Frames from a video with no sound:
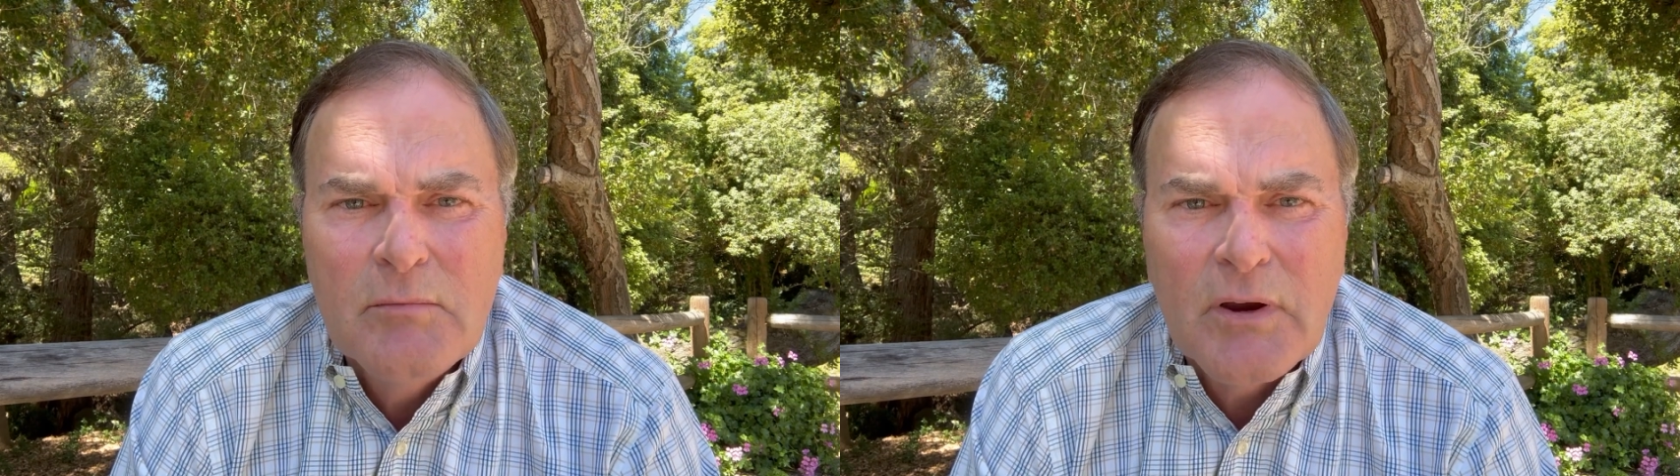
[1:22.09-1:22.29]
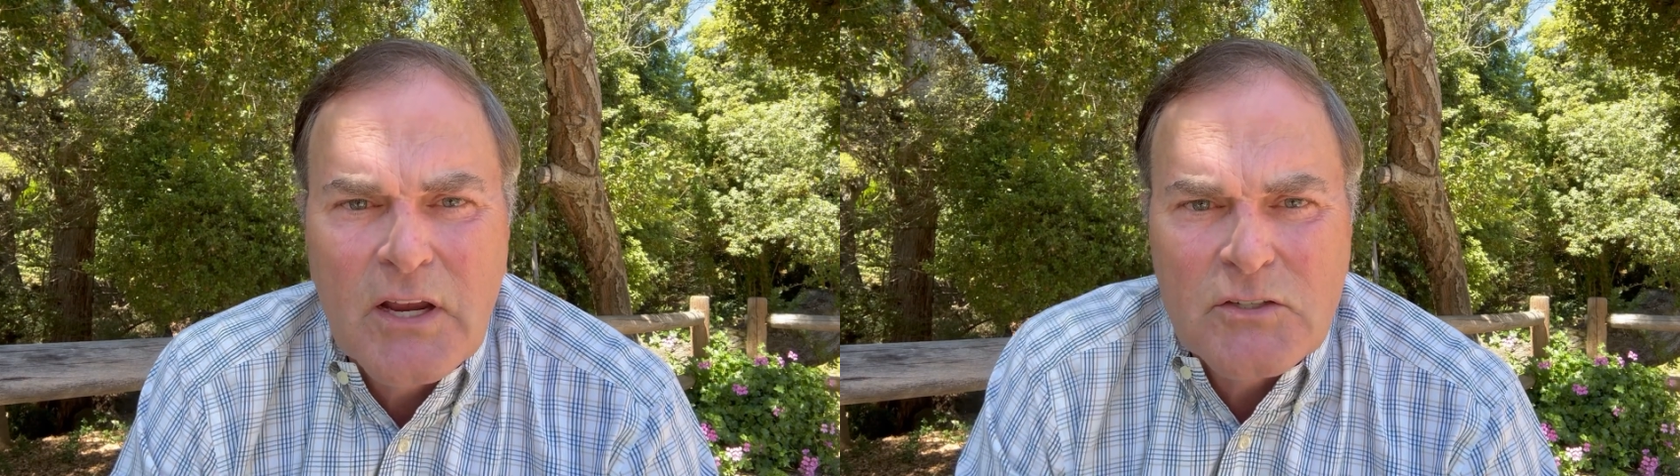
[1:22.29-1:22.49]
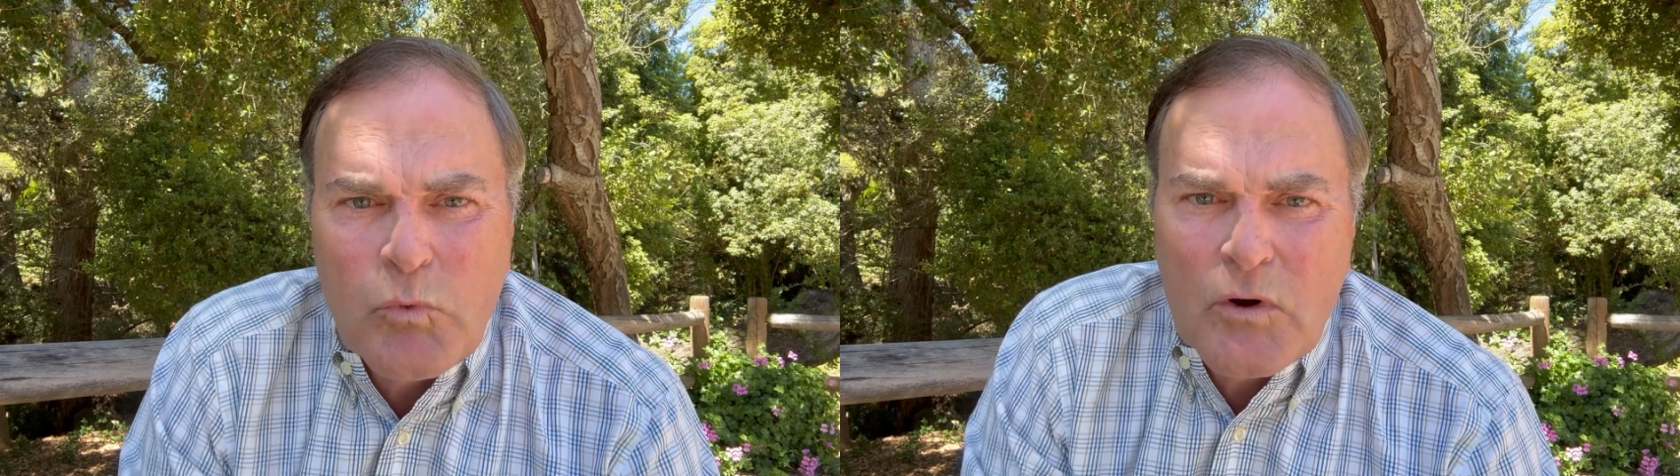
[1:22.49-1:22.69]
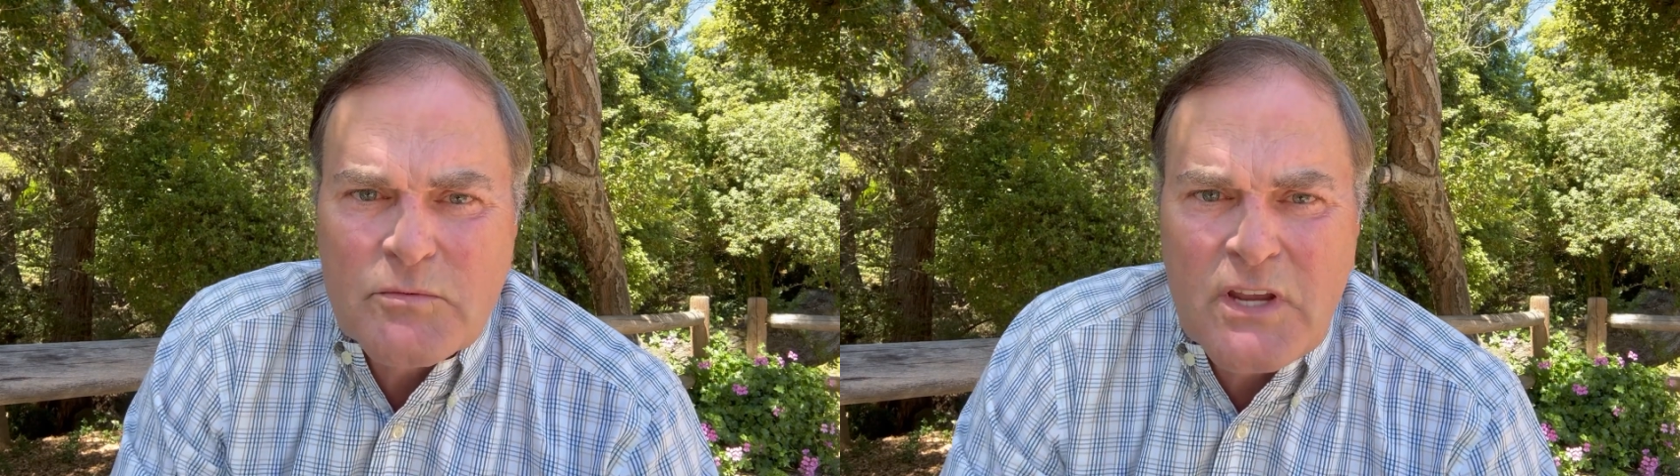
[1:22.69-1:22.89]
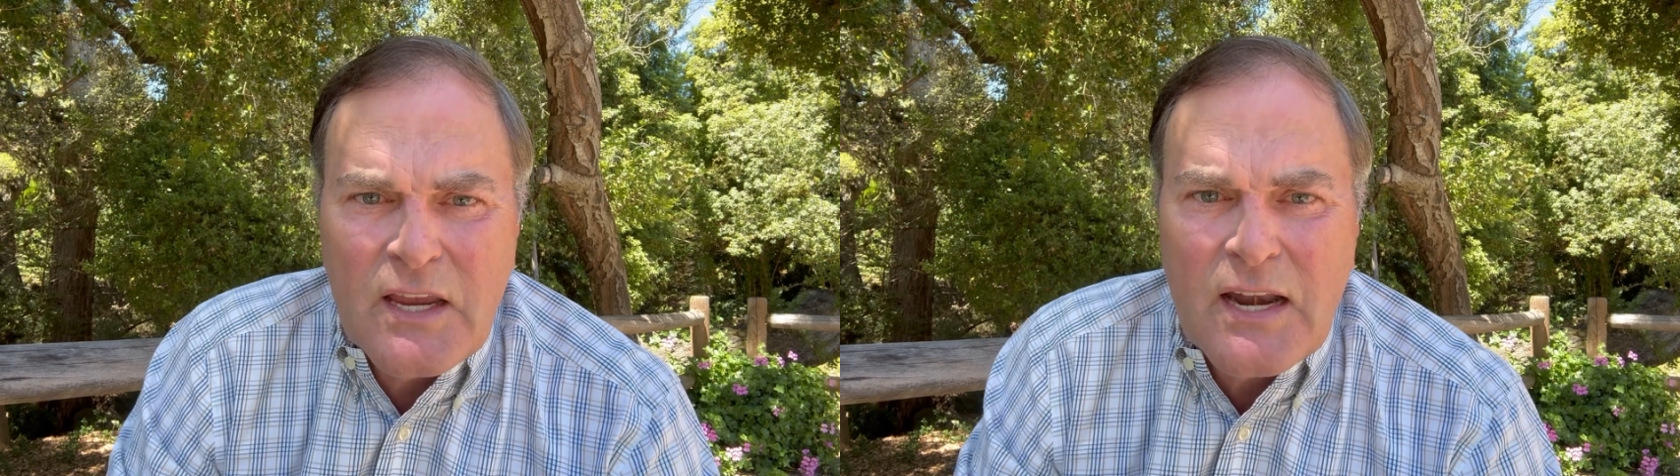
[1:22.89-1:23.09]
because
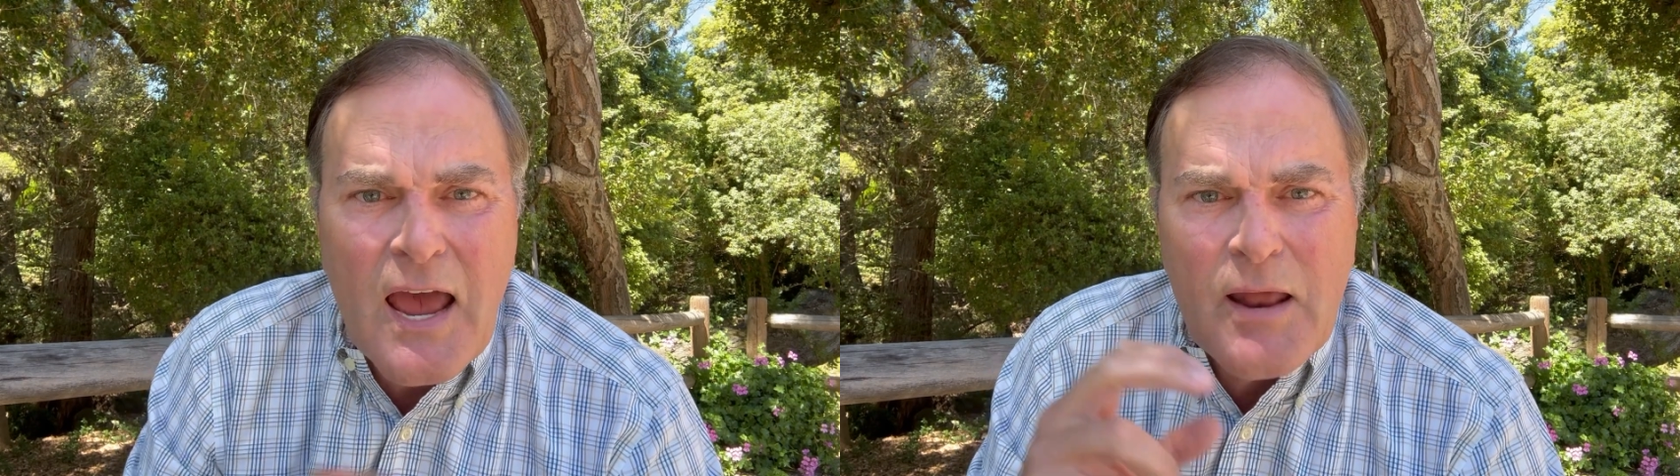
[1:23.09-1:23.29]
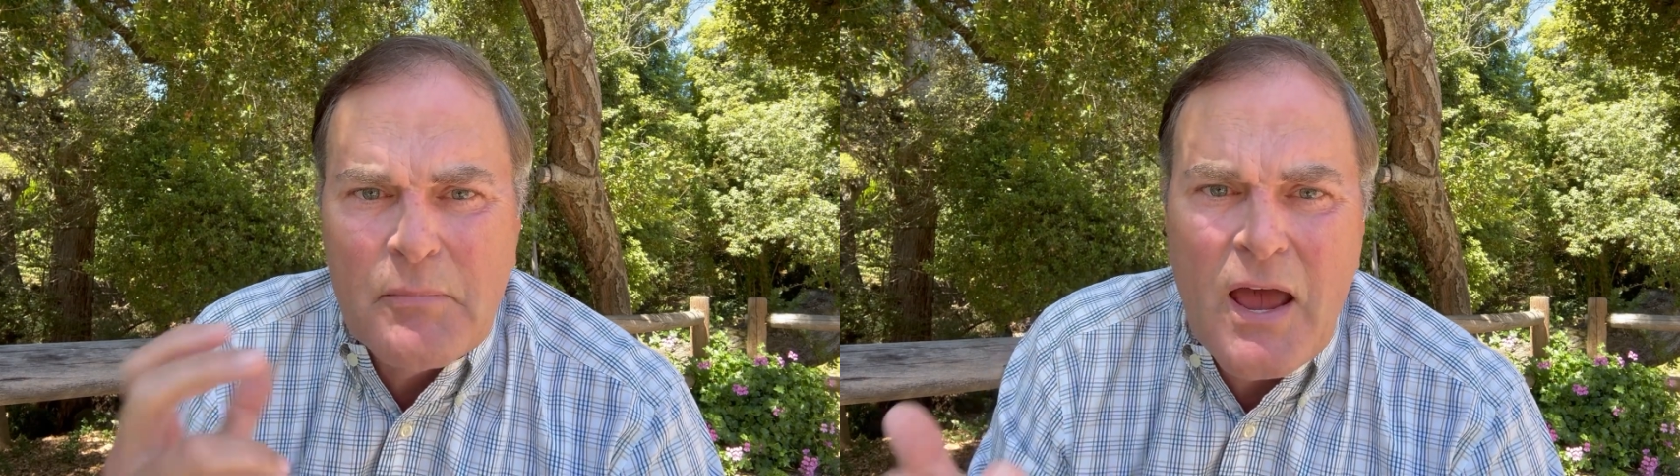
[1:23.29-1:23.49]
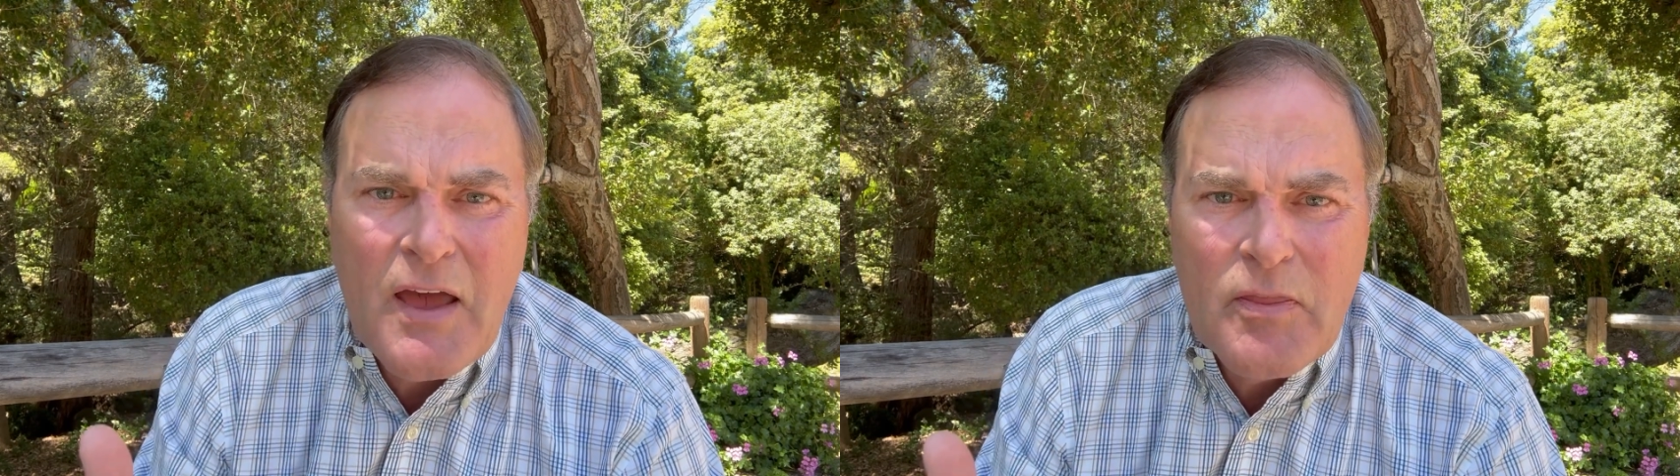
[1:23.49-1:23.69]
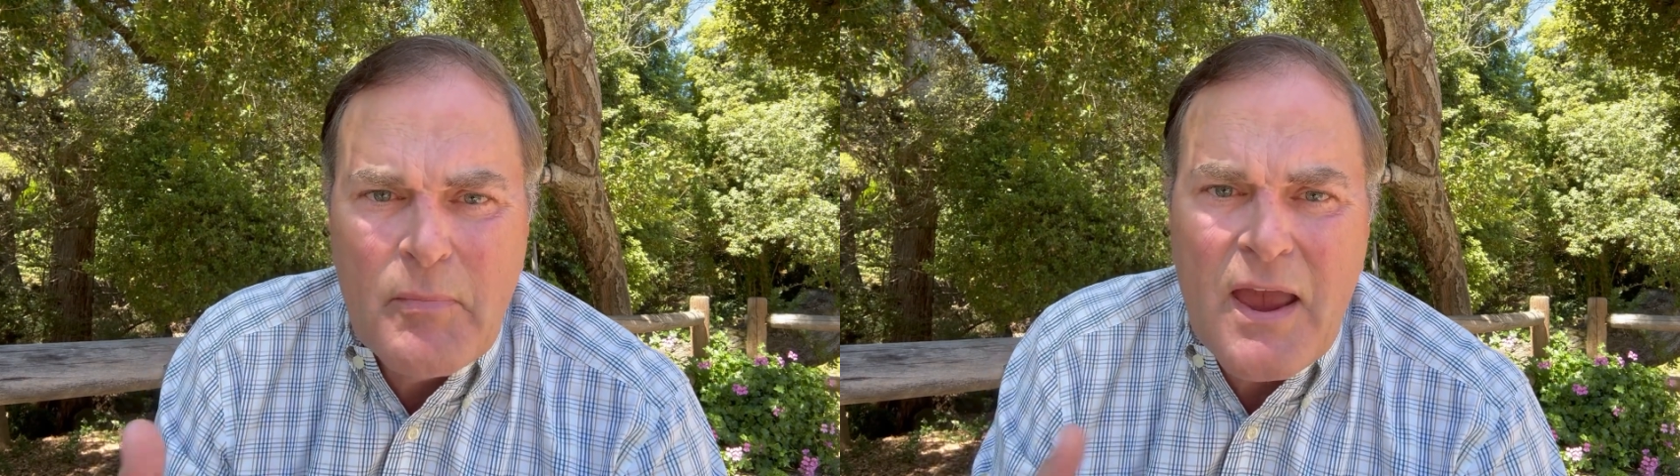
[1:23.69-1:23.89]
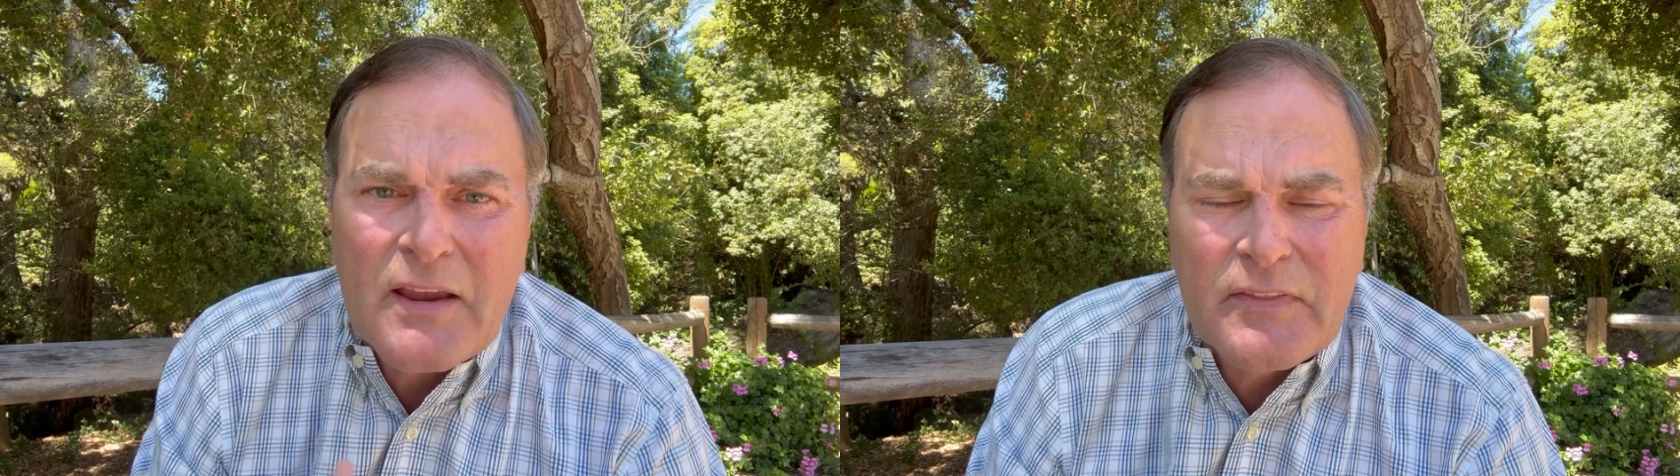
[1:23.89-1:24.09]
worms can hide behind the
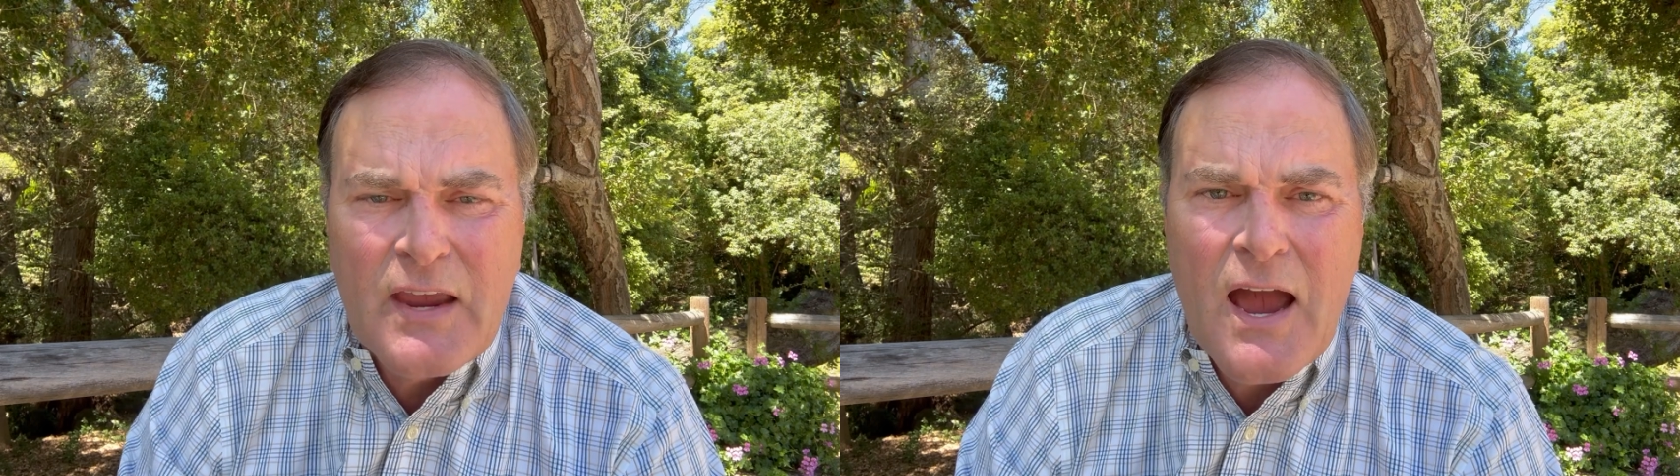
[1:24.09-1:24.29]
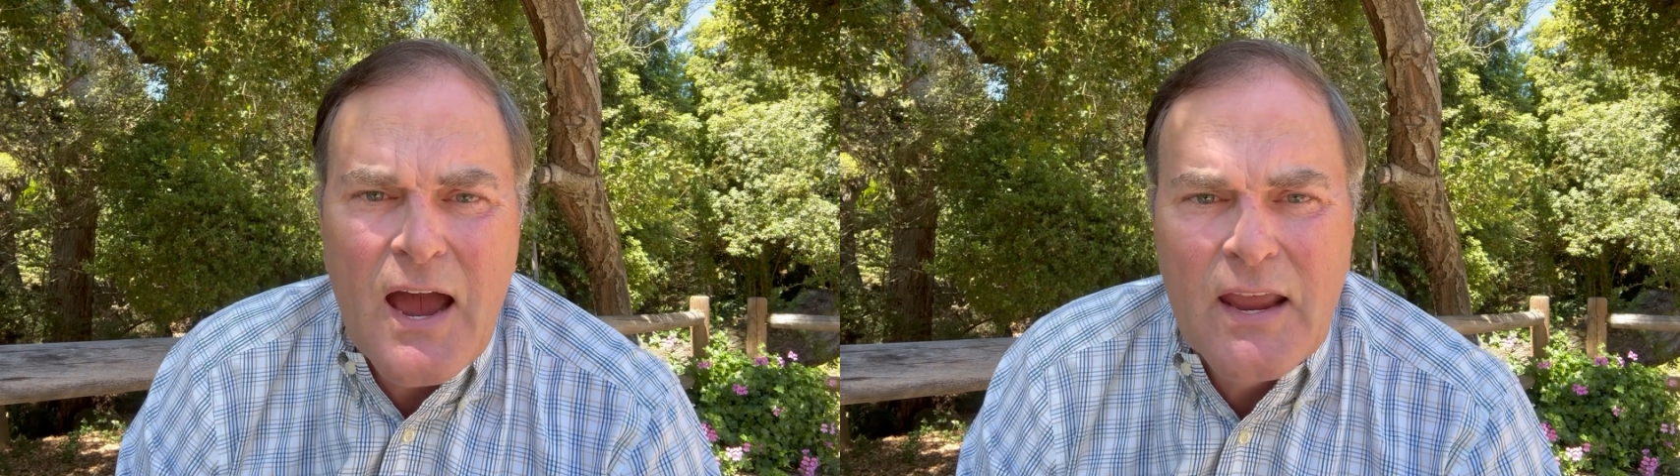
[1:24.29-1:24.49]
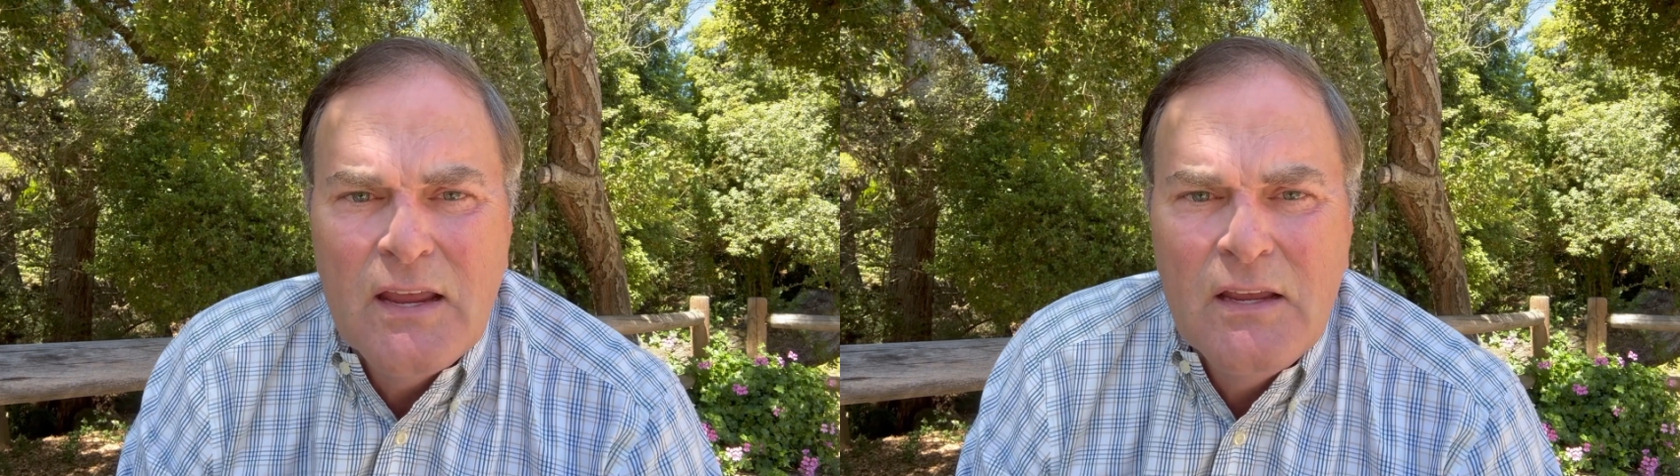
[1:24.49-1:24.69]
back of the eye.